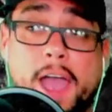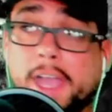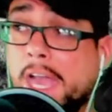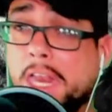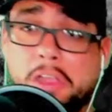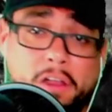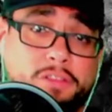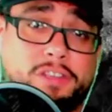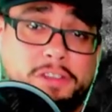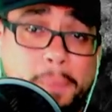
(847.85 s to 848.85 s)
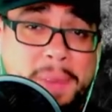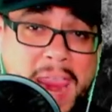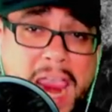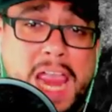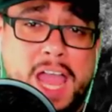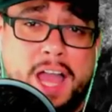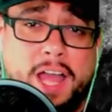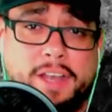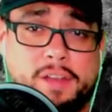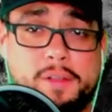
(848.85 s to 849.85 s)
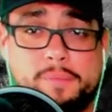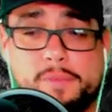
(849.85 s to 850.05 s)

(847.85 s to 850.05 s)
I got to go to Japan.